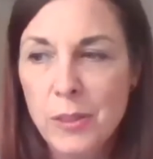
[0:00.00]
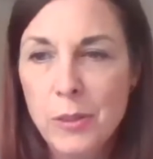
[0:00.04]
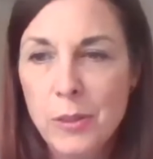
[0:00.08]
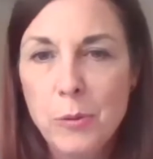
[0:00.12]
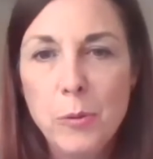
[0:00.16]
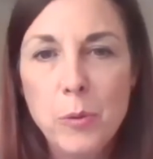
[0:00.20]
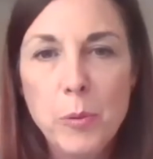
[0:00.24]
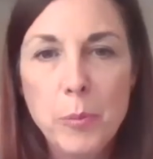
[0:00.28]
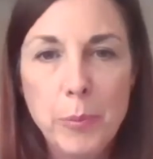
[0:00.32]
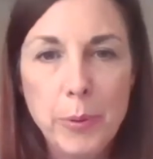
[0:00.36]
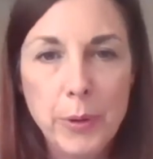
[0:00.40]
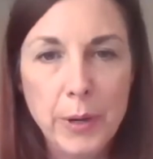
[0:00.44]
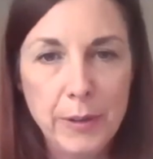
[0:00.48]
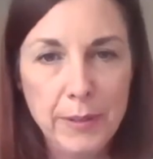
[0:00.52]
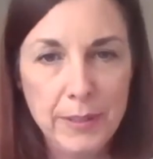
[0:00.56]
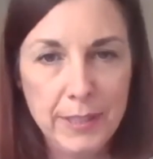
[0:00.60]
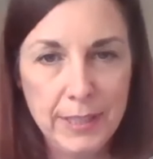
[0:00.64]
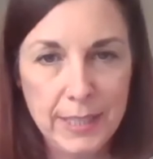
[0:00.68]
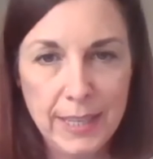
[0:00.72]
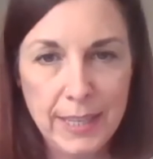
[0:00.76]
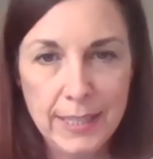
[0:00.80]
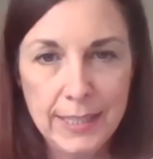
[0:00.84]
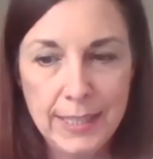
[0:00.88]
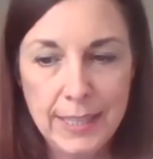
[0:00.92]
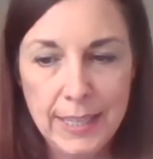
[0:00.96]
thought
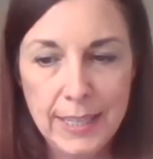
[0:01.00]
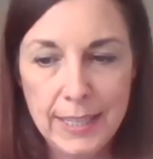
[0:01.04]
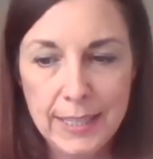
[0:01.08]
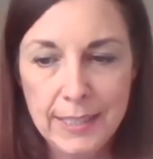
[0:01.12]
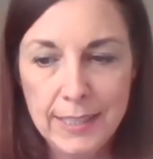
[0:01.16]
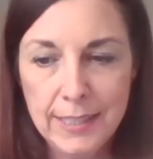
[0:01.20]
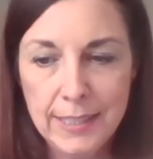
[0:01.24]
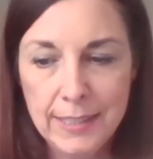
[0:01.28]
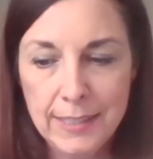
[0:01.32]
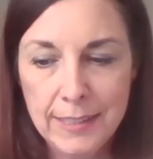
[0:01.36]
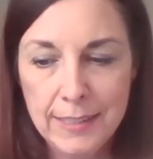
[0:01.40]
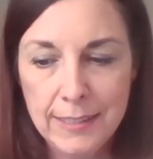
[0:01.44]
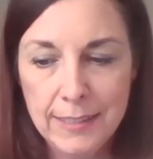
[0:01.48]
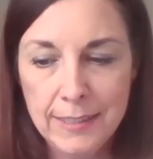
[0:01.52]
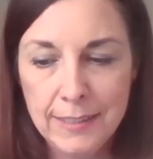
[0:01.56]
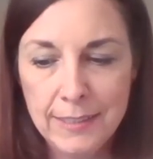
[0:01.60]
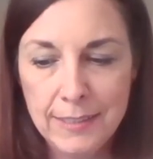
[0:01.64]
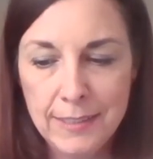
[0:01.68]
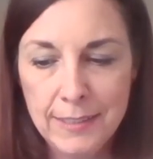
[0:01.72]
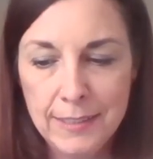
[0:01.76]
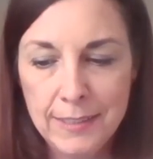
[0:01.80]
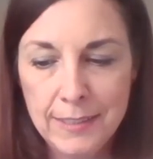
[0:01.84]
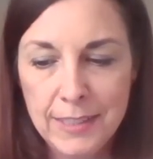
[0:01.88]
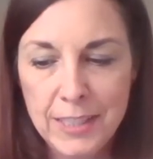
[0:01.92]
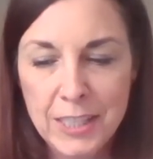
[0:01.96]
process is
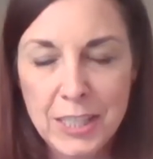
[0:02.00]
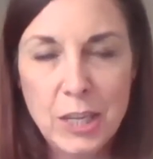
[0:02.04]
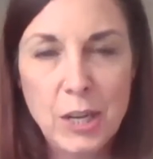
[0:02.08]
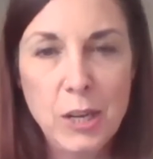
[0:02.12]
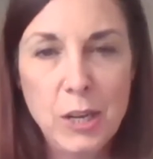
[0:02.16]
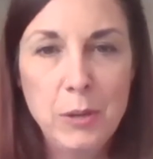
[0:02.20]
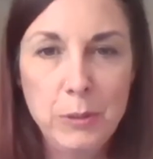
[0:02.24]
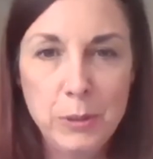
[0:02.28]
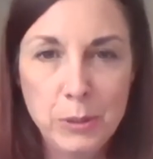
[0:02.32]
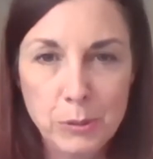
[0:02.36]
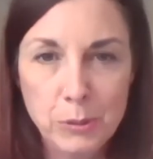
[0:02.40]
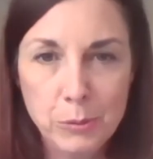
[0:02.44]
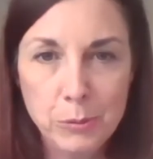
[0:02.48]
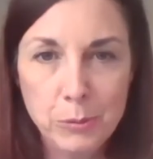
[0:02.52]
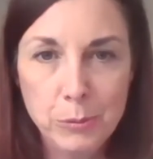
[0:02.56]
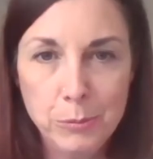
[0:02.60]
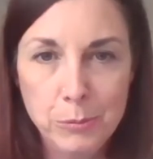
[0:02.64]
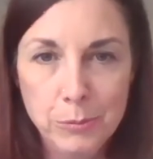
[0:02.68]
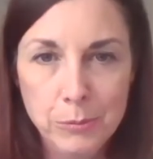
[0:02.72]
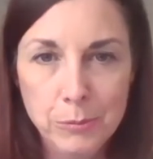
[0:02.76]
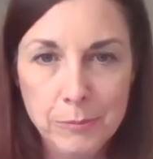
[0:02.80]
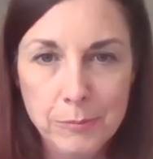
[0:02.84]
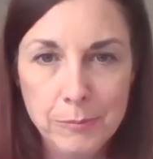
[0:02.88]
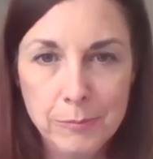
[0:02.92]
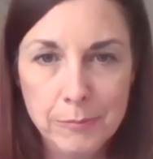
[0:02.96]
slow
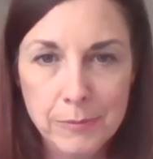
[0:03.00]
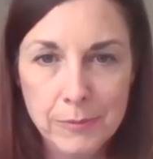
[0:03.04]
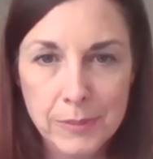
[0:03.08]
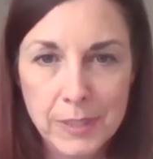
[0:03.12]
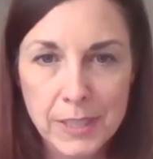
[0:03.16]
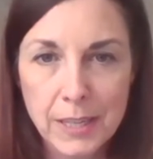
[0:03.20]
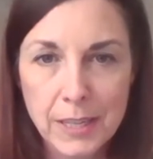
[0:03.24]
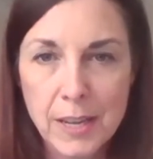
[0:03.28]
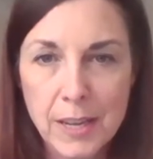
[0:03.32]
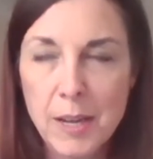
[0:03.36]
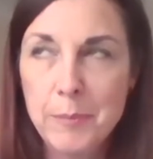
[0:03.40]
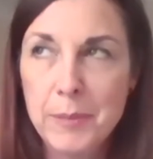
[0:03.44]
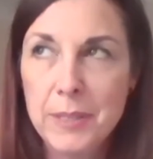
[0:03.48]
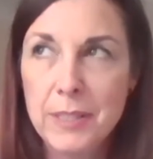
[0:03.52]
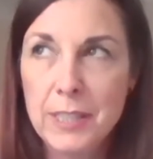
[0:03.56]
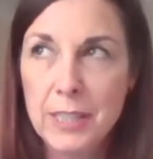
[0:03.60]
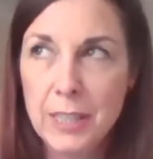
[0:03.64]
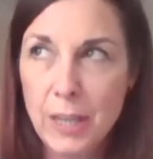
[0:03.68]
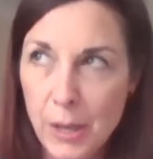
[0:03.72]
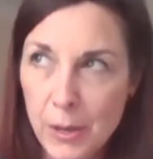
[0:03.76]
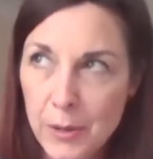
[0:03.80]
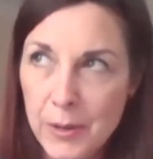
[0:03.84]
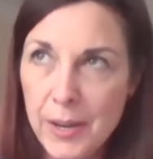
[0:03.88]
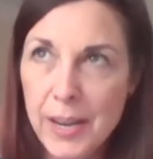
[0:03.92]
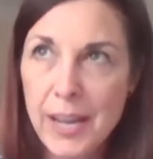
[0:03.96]
school, and come and
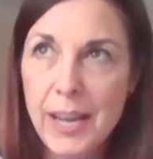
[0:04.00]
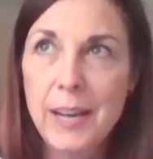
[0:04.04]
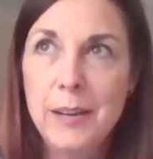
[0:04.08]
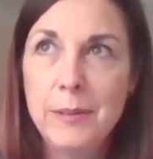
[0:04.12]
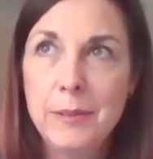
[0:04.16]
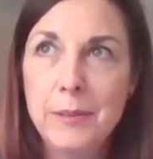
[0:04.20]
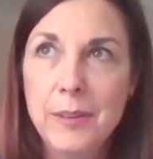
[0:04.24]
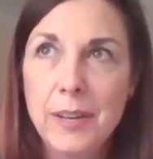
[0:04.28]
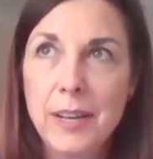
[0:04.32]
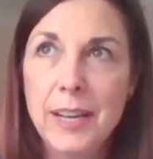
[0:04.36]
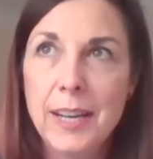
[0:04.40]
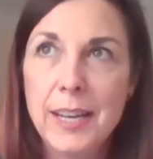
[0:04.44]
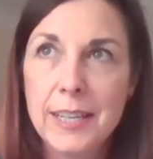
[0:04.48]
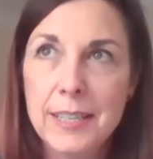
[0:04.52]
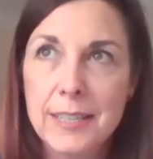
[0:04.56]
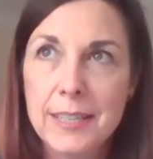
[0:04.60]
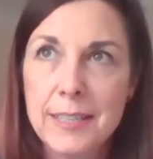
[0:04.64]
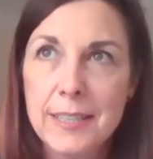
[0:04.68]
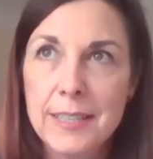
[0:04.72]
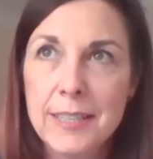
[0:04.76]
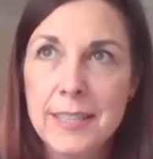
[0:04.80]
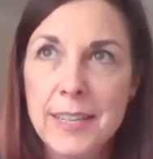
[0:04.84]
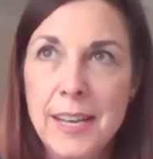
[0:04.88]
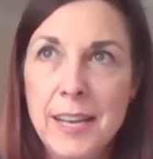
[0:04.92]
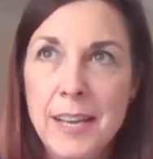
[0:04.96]
slow down,
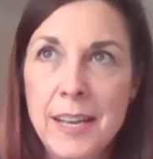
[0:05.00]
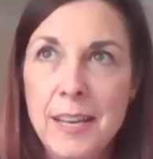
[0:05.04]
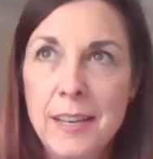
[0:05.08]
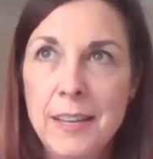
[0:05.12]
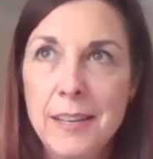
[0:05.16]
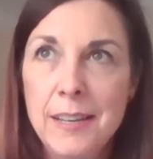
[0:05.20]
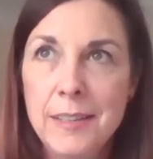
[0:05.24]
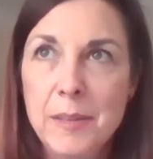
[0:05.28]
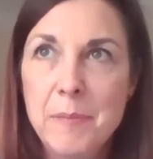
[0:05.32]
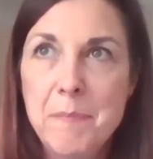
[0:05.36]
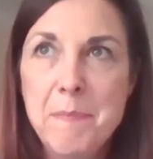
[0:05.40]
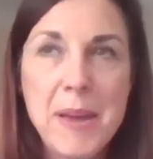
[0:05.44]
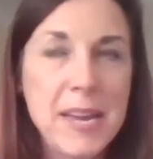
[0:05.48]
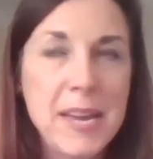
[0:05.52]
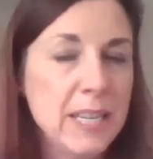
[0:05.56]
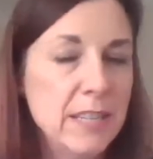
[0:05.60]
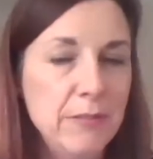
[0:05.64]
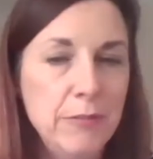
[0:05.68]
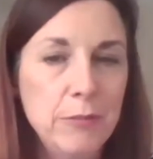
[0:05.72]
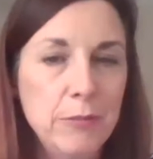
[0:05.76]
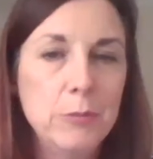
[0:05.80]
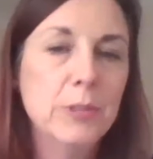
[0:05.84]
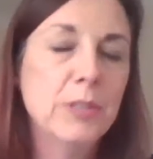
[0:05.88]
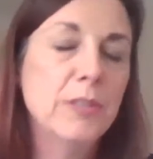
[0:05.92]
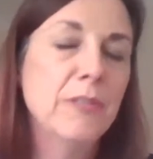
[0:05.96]
and the
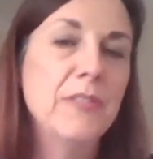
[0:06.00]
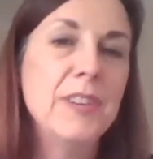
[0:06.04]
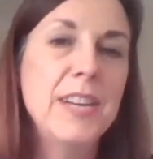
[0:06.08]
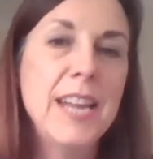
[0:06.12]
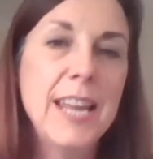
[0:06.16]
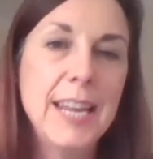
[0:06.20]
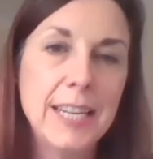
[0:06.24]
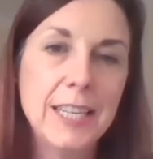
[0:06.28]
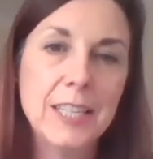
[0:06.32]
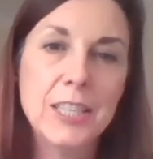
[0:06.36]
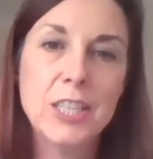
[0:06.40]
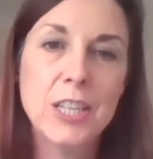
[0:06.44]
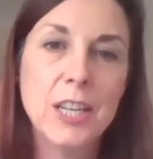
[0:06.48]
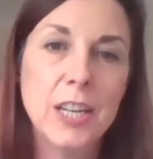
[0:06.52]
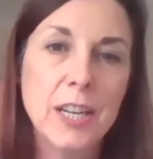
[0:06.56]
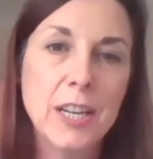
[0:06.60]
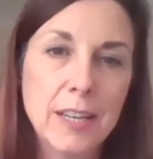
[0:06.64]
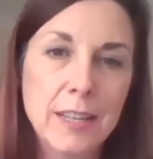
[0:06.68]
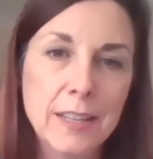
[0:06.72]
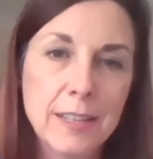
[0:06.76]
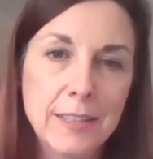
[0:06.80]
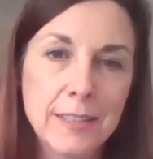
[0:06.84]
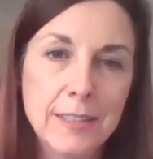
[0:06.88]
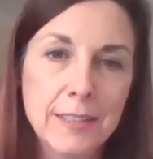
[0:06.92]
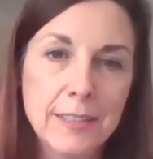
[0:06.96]
metaphors of
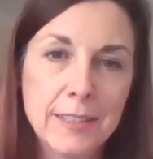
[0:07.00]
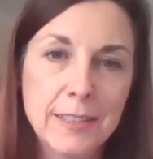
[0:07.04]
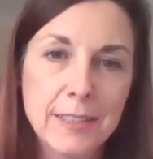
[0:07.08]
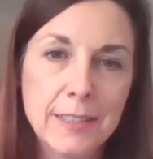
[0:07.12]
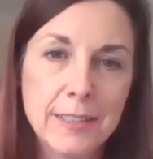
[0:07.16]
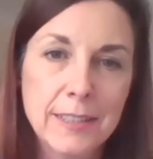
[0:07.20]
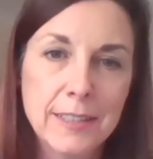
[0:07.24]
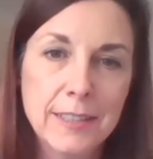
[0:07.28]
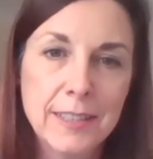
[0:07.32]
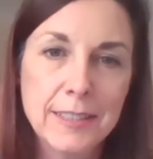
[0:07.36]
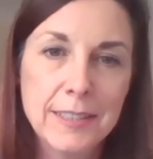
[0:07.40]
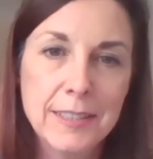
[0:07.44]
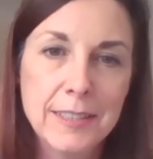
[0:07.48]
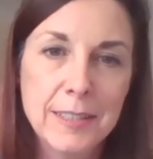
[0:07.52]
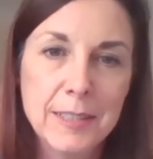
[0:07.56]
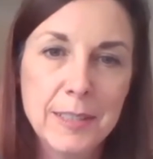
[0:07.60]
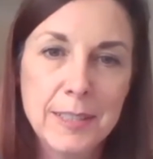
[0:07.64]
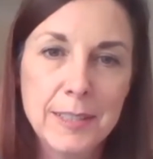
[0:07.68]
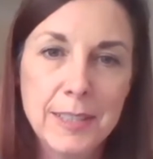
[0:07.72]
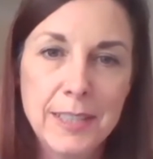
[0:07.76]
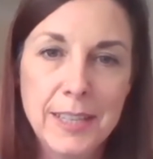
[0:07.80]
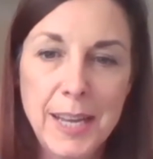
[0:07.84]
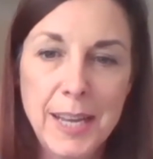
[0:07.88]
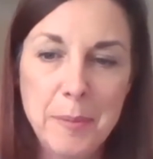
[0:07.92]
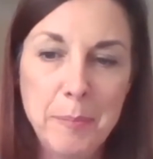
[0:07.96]
nature, and
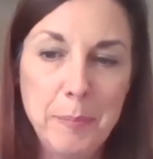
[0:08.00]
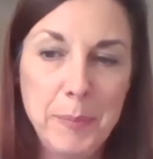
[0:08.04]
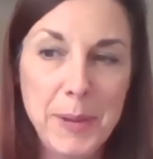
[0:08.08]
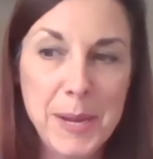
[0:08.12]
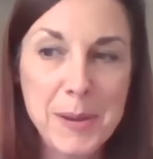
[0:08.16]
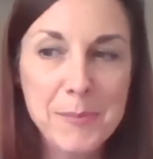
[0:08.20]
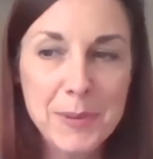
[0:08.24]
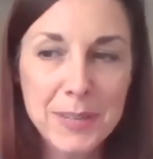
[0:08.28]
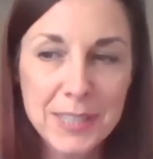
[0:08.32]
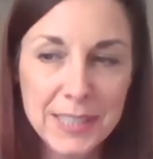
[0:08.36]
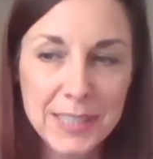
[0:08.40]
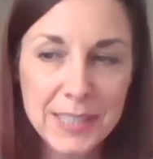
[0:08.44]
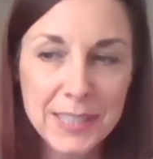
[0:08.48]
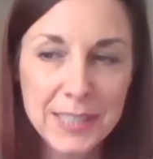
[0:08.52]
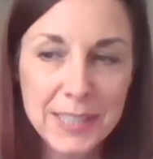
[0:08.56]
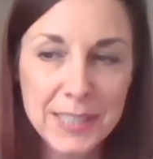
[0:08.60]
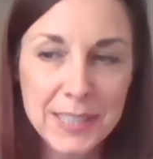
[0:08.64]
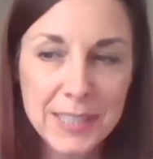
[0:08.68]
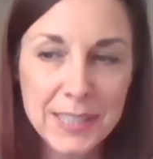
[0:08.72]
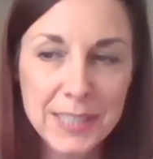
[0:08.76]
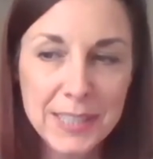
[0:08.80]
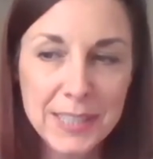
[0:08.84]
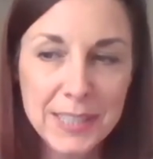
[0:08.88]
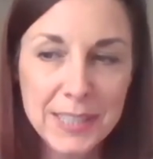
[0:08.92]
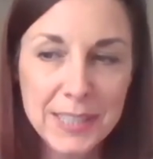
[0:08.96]
yeah, being with
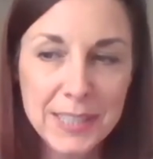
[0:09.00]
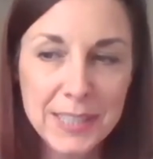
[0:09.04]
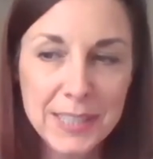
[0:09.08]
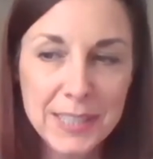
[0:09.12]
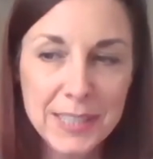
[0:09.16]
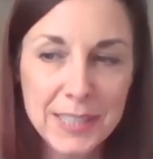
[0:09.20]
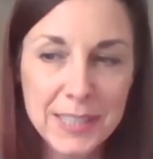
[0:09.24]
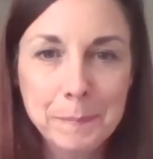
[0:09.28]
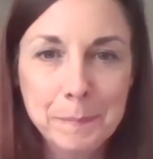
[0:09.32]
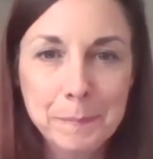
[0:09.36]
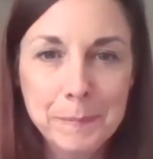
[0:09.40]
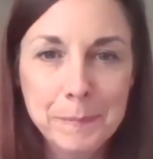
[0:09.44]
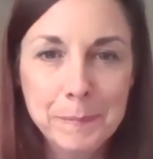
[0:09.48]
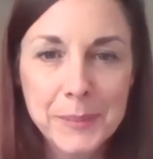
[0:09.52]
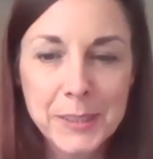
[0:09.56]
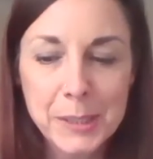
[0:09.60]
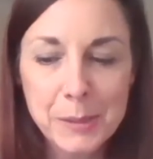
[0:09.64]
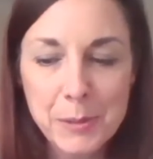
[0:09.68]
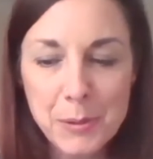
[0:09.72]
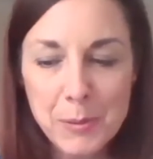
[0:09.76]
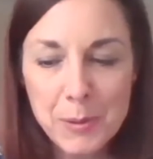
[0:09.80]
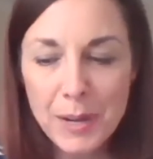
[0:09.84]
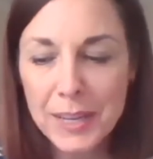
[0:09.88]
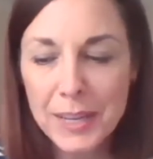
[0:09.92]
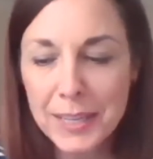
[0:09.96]
snails. So
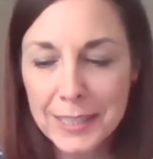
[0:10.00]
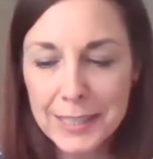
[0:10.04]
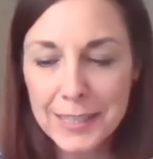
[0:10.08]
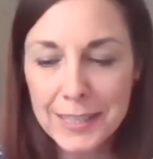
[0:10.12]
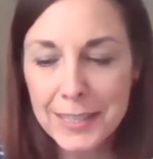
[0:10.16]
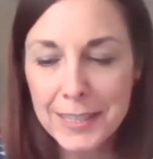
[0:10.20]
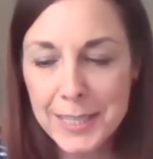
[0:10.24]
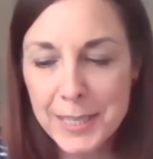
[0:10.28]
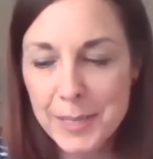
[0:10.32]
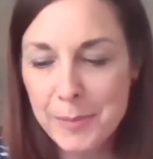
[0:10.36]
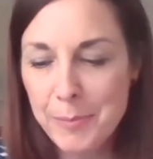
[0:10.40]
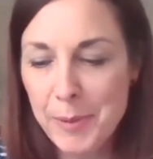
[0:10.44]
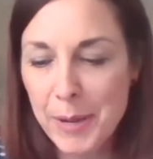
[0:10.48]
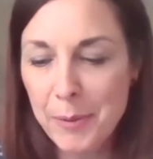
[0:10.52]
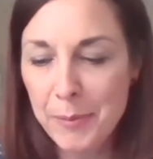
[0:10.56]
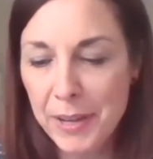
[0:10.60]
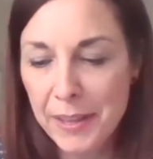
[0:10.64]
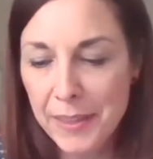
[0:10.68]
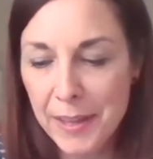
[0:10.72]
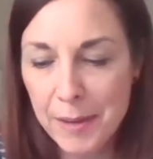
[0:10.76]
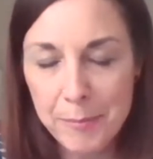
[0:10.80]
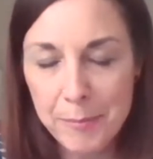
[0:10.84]
I'm quite excited about where